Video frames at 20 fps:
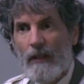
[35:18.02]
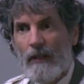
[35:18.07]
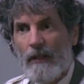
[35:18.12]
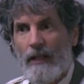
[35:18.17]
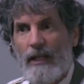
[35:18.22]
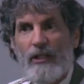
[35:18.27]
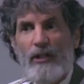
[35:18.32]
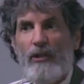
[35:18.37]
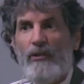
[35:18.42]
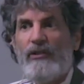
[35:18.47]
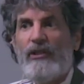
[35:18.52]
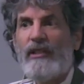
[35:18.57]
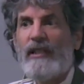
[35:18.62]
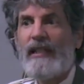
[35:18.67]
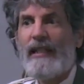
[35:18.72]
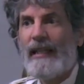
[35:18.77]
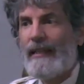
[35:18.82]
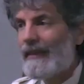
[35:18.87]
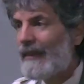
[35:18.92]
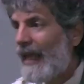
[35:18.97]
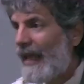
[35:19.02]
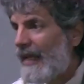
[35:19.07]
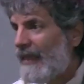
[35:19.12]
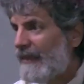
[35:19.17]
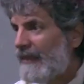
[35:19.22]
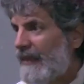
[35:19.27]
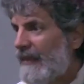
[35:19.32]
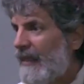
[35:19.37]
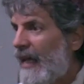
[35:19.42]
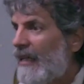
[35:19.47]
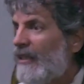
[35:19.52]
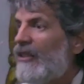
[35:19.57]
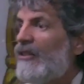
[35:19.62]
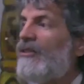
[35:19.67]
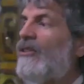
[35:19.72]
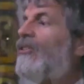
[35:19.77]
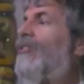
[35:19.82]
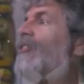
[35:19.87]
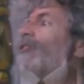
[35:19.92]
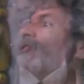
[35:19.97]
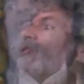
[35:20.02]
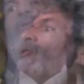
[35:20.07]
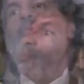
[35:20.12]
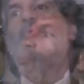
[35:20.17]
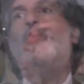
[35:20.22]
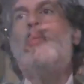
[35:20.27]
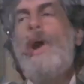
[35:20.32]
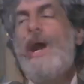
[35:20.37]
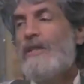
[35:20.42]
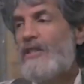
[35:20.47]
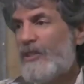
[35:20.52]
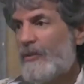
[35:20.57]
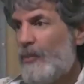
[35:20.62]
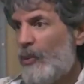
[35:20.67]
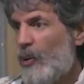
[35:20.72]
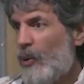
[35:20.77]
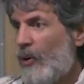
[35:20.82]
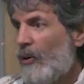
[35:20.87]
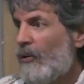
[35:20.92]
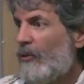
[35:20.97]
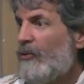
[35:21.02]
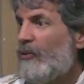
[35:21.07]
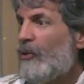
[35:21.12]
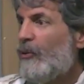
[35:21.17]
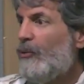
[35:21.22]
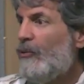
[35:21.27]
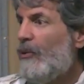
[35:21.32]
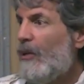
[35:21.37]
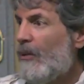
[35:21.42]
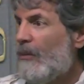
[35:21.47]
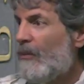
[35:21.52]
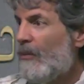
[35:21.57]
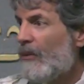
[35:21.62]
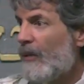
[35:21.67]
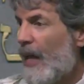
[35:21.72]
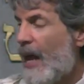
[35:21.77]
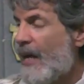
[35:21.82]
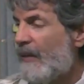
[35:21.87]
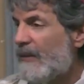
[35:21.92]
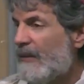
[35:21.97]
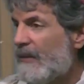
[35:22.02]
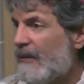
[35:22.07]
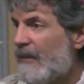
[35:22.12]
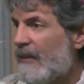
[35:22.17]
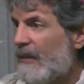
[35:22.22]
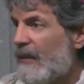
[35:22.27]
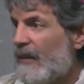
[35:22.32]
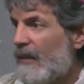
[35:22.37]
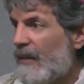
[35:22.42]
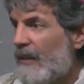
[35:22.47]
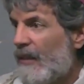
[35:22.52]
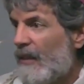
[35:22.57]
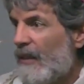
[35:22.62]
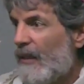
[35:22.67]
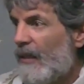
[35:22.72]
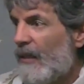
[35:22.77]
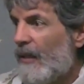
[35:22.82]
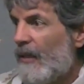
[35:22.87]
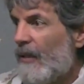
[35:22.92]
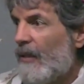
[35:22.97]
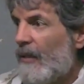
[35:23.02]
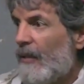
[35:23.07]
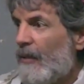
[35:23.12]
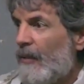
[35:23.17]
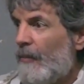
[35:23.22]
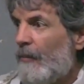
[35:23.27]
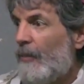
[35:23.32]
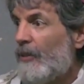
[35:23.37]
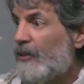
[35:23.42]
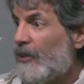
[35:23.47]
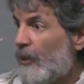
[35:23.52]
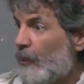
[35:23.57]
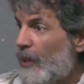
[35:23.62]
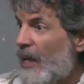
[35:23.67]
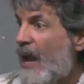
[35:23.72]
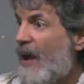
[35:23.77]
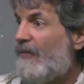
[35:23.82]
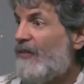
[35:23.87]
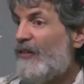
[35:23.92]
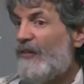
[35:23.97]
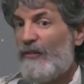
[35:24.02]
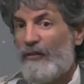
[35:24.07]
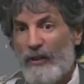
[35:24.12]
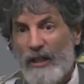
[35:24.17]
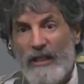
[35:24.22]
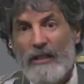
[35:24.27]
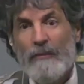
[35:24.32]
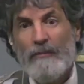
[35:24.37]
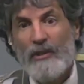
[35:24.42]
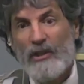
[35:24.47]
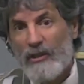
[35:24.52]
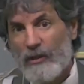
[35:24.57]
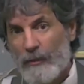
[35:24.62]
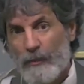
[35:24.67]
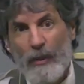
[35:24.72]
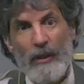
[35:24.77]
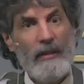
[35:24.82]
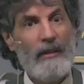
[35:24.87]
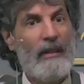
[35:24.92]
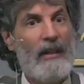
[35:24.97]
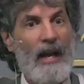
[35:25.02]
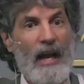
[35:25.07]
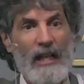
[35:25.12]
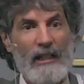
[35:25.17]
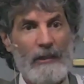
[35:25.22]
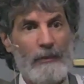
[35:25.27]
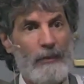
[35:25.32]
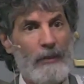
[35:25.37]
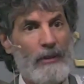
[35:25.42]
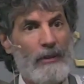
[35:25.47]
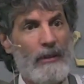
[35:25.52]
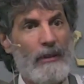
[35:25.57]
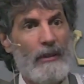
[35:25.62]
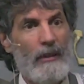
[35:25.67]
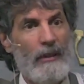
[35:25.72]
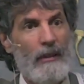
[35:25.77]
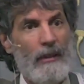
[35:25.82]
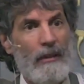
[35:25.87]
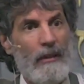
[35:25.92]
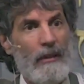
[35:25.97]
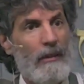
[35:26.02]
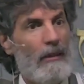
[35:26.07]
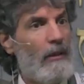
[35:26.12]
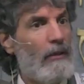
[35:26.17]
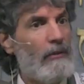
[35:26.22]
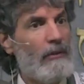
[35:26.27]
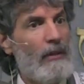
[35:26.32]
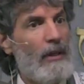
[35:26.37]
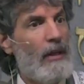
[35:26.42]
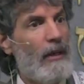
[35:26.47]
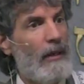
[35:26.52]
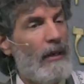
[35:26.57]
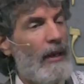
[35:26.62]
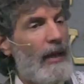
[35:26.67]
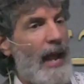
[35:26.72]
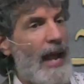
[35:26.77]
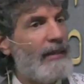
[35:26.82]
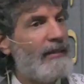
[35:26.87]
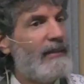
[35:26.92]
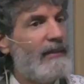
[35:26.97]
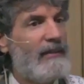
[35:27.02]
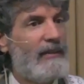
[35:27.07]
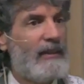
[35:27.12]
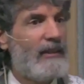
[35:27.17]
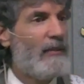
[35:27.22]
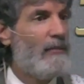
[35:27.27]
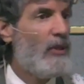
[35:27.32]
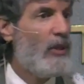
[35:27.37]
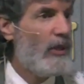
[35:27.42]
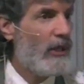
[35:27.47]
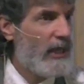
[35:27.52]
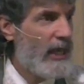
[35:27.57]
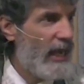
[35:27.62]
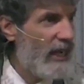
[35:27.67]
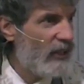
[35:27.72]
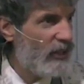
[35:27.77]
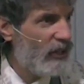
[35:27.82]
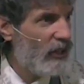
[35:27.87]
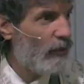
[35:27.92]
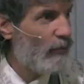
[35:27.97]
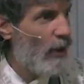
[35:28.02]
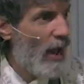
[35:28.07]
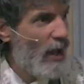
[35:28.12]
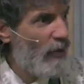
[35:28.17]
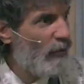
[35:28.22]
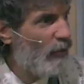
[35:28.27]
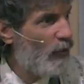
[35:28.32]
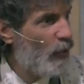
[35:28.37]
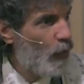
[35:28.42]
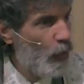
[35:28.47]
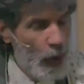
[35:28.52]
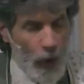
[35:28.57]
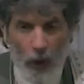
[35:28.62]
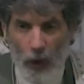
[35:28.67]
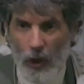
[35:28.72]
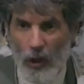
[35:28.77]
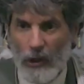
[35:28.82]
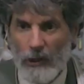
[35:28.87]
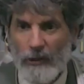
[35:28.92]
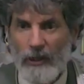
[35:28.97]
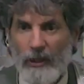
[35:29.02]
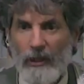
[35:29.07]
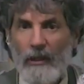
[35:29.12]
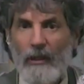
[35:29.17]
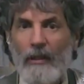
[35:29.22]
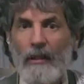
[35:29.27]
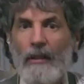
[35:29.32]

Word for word: Not use it to get lazy, not use it to just watch more and do less, but so that we have the freedom to spread the gospel. Our, access to communication around the world